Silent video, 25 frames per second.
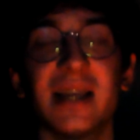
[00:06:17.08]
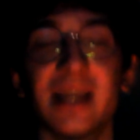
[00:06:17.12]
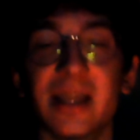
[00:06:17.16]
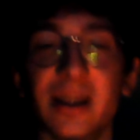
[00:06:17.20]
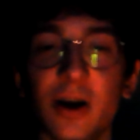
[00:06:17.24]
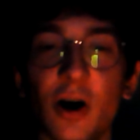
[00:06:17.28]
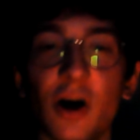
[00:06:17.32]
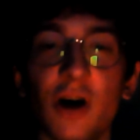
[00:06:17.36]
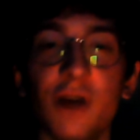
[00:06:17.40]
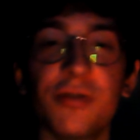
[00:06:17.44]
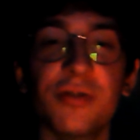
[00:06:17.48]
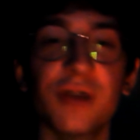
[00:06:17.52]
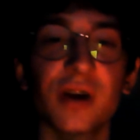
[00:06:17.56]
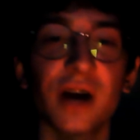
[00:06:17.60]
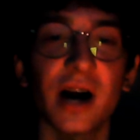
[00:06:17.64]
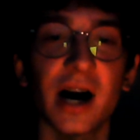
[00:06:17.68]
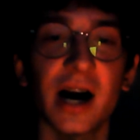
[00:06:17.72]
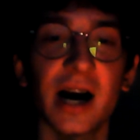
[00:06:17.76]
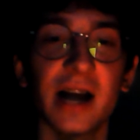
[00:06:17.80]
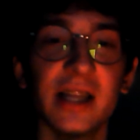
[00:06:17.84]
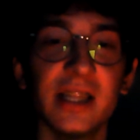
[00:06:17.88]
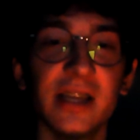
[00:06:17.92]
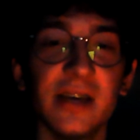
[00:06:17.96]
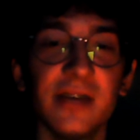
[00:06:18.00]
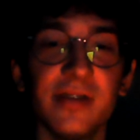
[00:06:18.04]
offer
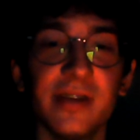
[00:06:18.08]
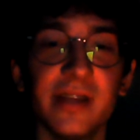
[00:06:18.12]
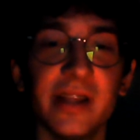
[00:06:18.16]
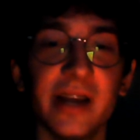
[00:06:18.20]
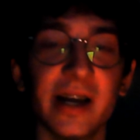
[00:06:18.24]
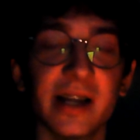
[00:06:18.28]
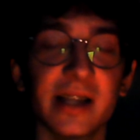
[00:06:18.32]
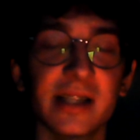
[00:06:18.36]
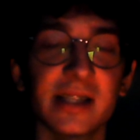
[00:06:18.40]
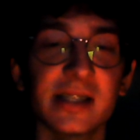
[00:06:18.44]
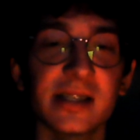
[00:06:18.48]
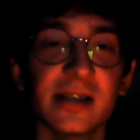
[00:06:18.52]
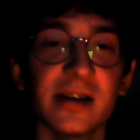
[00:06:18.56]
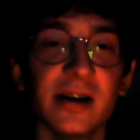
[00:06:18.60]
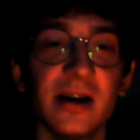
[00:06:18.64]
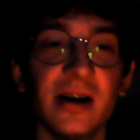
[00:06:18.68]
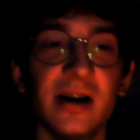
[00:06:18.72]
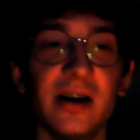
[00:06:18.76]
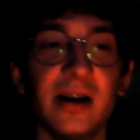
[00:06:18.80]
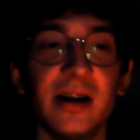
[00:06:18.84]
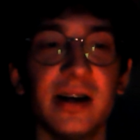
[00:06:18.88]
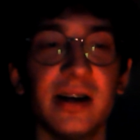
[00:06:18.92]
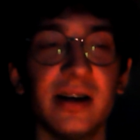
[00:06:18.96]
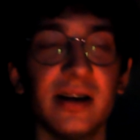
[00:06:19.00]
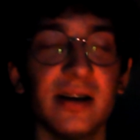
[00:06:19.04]
high dividends
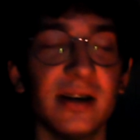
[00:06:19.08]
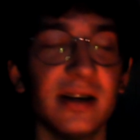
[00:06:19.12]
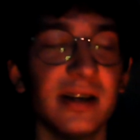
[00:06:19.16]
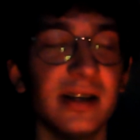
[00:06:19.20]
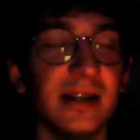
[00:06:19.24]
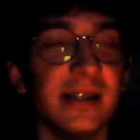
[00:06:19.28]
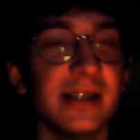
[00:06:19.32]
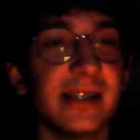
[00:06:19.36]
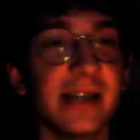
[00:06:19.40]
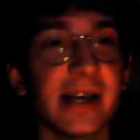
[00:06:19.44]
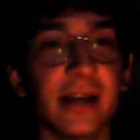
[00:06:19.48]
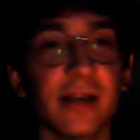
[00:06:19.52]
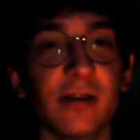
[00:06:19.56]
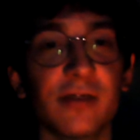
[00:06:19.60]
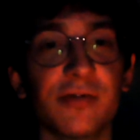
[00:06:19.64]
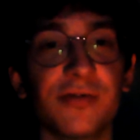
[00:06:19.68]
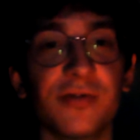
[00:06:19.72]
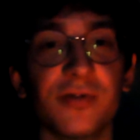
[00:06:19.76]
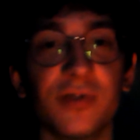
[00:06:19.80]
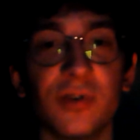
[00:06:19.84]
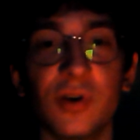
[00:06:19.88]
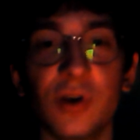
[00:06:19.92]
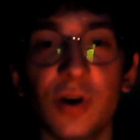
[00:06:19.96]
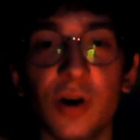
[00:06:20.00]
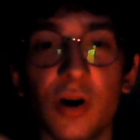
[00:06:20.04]
instead of
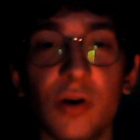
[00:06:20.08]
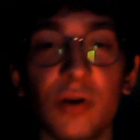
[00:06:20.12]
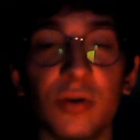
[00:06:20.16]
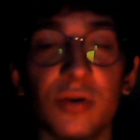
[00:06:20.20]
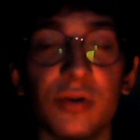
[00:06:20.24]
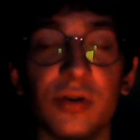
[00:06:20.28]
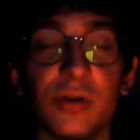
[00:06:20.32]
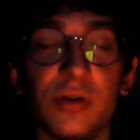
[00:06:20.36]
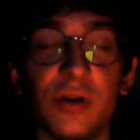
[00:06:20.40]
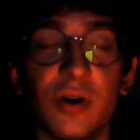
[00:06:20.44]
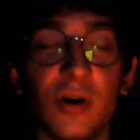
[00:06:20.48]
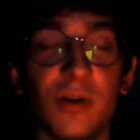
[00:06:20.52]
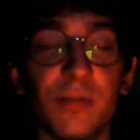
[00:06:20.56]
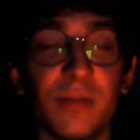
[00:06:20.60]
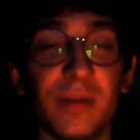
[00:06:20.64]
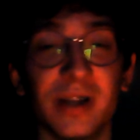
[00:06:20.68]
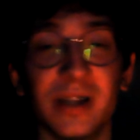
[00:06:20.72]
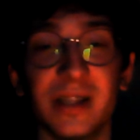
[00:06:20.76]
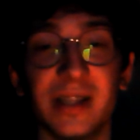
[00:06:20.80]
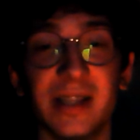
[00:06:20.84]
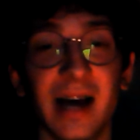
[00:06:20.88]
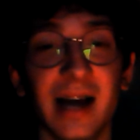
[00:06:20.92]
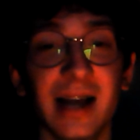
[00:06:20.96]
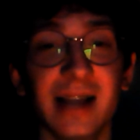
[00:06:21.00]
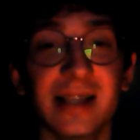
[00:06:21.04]
growth,
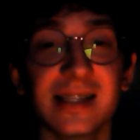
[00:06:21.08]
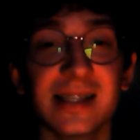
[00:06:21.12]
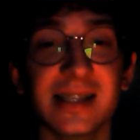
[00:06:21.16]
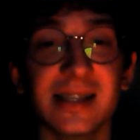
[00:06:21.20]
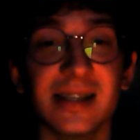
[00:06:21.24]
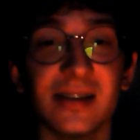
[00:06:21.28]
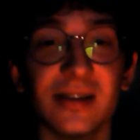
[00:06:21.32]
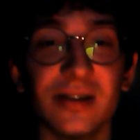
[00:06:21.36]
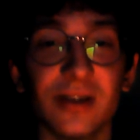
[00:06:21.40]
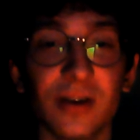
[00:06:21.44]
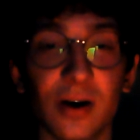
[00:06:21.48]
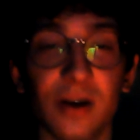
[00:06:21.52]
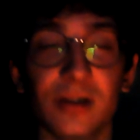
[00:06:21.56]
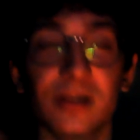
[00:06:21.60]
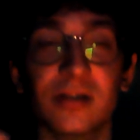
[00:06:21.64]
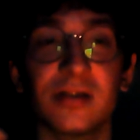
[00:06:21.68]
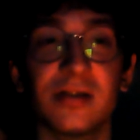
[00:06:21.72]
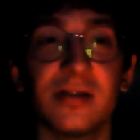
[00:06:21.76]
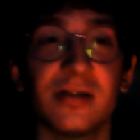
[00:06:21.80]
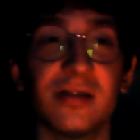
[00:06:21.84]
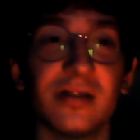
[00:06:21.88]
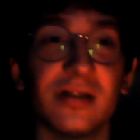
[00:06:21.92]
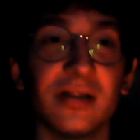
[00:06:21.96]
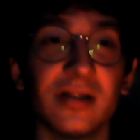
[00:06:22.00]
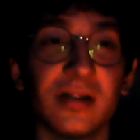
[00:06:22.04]
but that's not
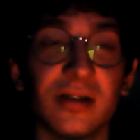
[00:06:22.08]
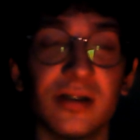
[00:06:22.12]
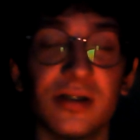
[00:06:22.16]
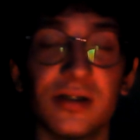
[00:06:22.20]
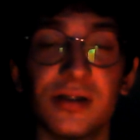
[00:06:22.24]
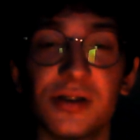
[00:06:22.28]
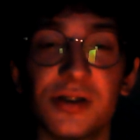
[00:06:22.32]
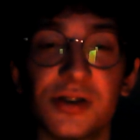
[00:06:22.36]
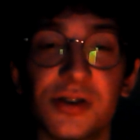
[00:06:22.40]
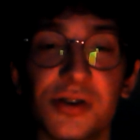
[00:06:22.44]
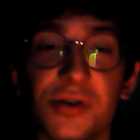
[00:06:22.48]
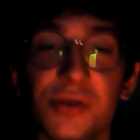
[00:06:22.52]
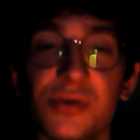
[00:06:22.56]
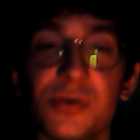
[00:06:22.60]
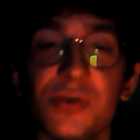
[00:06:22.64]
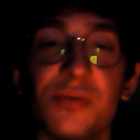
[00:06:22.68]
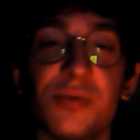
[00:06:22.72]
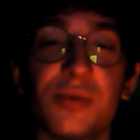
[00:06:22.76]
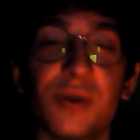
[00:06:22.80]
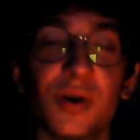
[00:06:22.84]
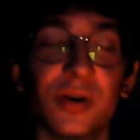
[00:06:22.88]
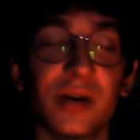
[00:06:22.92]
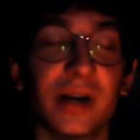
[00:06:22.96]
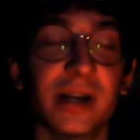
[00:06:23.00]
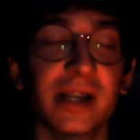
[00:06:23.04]
true,
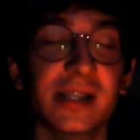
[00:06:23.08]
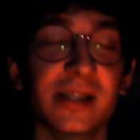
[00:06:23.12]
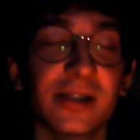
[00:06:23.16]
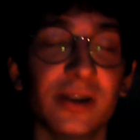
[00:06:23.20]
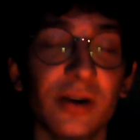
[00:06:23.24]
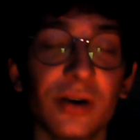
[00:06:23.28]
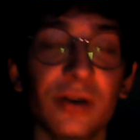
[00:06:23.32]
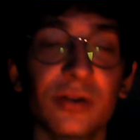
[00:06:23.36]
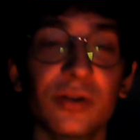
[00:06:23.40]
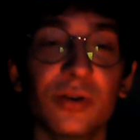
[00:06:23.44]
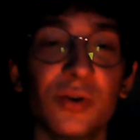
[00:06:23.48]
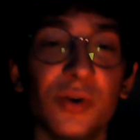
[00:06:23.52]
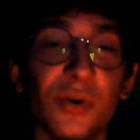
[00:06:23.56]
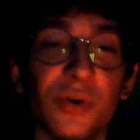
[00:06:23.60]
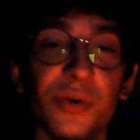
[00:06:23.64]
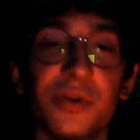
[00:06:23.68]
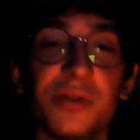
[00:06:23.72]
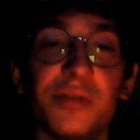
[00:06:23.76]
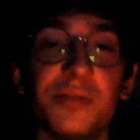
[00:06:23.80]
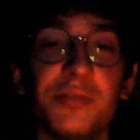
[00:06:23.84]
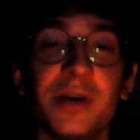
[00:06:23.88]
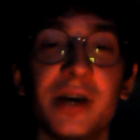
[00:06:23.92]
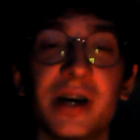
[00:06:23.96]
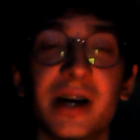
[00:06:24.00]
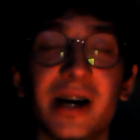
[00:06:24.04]
bro. That's not
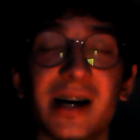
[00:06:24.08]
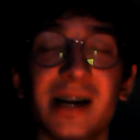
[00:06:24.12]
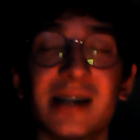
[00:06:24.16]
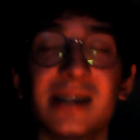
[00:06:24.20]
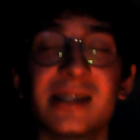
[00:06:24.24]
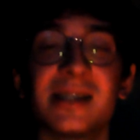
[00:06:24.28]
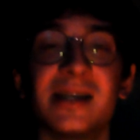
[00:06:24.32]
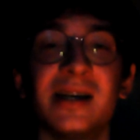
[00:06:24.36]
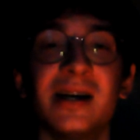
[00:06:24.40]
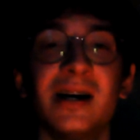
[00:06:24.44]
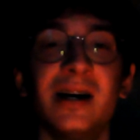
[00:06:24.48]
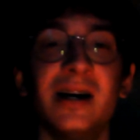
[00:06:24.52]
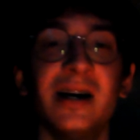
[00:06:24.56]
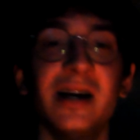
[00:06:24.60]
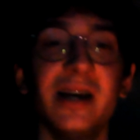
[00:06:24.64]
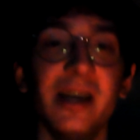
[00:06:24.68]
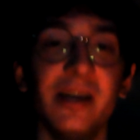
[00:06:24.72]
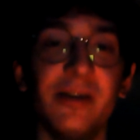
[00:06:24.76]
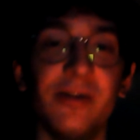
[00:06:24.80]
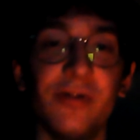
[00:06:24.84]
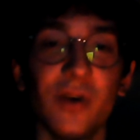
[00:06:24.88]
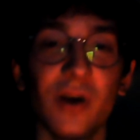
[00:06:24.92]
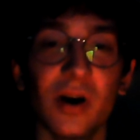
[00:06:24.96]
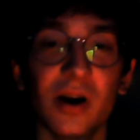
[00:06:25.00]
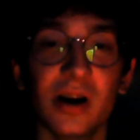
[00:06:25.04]
good, because
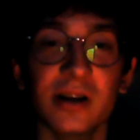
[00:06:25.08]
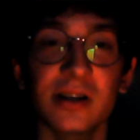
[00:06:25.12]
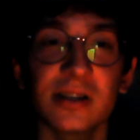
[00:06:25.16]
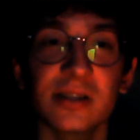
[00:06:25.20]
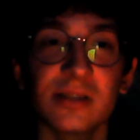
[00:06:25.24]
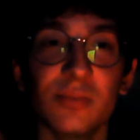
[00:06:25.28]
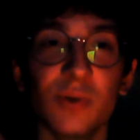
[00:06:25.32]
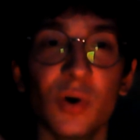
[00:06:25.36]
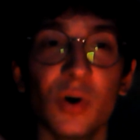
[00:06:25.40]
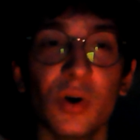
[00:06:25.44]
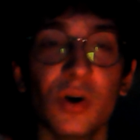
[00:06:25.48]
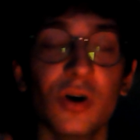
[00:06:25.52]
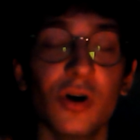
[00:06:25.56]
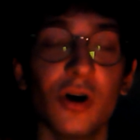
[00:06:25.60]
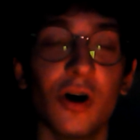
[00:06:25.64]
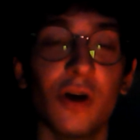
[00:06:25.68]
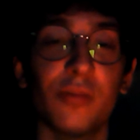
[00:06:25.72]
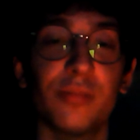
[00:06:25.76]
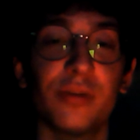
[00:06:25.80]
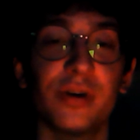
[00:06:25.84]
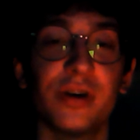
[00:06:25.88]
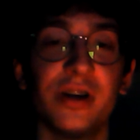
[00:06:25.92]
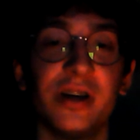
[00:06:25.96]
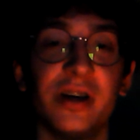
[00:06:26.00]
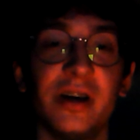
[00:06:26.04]
if you are a small
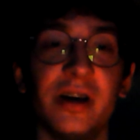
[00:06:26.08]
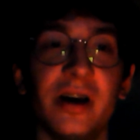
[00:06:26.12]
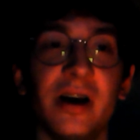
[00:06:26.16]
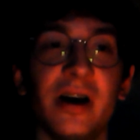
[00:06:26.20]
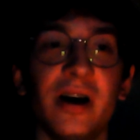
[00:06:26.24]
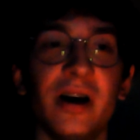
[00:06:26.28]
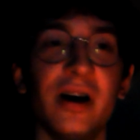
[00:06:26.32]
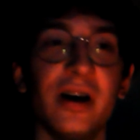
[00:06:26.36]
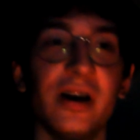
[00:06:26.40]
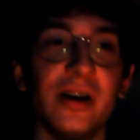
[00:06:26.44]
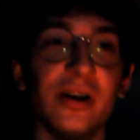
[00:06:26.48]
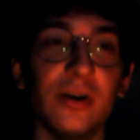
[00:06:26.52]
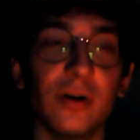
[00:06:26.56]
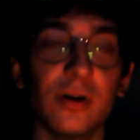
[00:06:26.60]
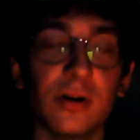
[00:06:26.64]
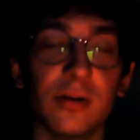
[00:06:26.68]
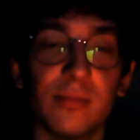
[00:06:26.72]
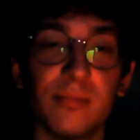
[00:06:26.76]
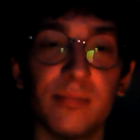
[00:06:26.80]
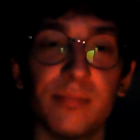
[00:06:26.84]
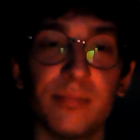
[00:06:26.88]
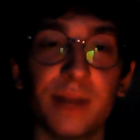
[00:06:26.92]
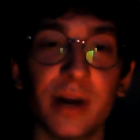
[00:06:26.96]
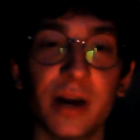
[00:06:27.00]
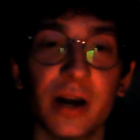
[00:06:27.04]
company,
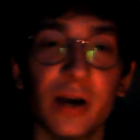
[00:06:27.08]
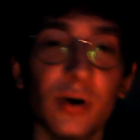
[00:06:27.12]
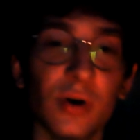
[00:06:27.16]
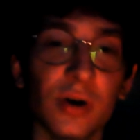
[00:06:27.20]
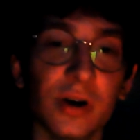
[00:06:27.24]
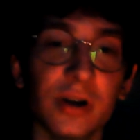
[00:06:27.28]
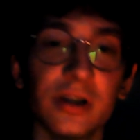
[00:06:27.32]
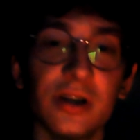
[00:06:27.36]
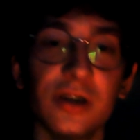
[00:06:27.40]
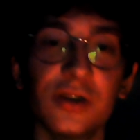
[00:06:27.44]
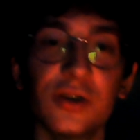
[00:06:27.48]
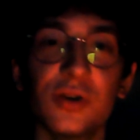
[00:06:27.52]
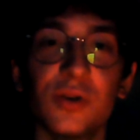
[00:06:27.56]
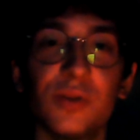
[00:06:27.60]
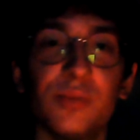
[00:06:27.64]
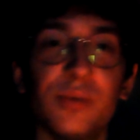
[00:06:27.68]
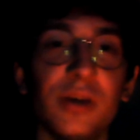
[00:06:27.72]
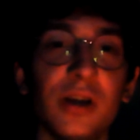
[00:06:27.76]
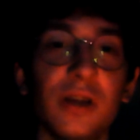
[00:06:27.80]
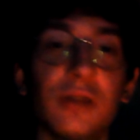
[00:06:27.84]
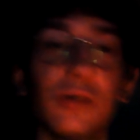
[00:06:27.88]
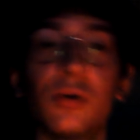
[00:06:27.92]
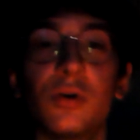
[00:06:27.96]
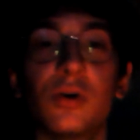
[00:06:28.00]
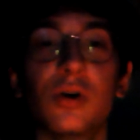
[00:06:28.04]
your priority should
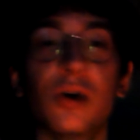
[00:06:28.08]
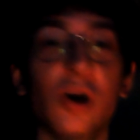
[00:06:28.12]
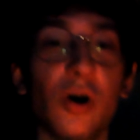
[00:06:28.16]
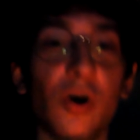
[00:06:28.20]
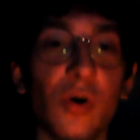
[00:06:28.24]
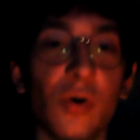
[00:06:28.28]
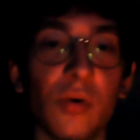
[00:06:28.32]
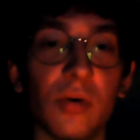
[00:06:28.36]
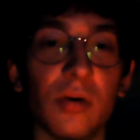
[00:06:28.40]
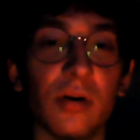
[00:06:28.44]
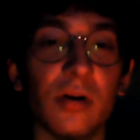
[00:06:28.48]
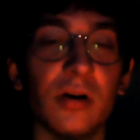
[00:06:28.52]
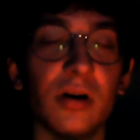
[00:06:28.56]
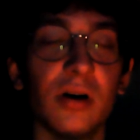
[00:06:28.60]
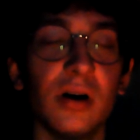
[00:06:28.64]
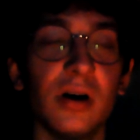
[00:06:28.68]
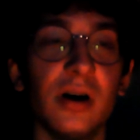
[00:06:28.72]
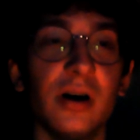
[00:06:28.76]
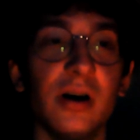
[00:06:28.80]
be to grow.